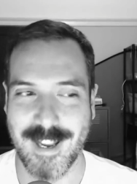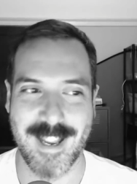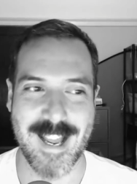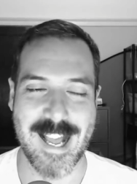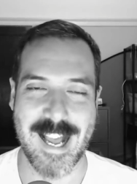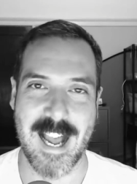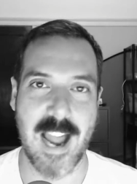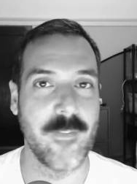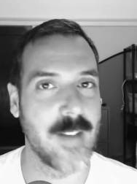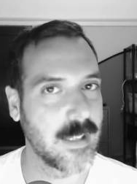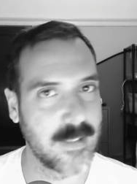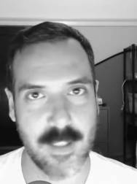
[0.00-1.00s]
Uh,
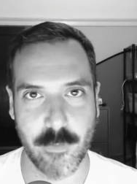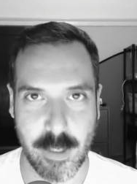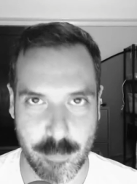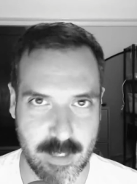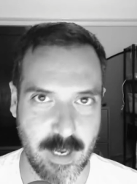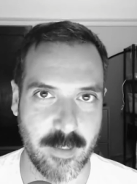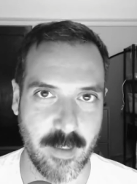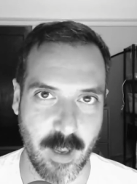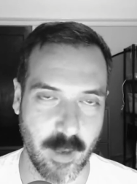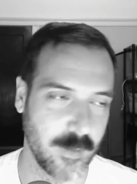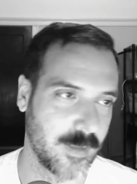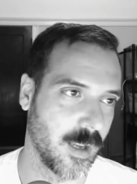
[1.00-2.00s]
I've not seen the website
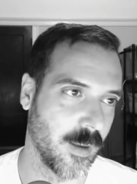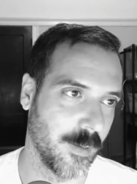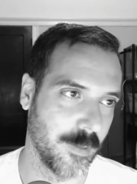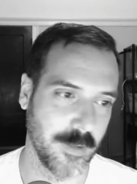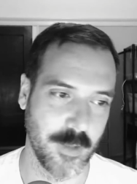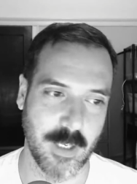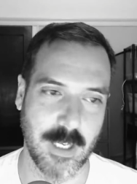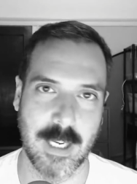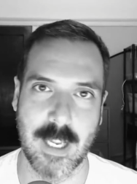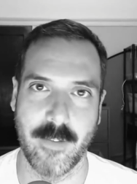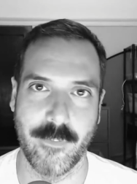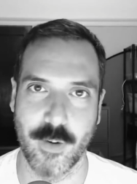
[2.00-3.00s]
though, so you're going to
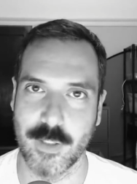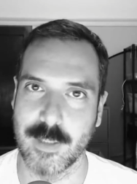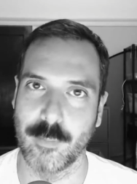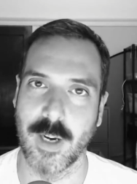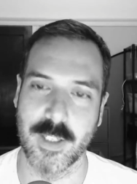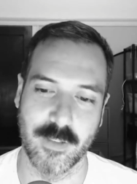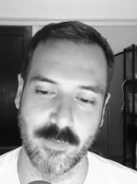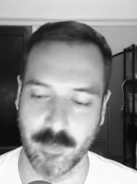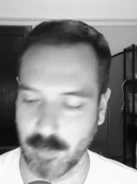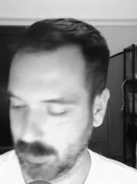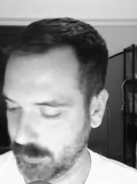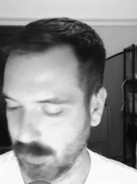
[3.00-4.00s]
get a first impression from me.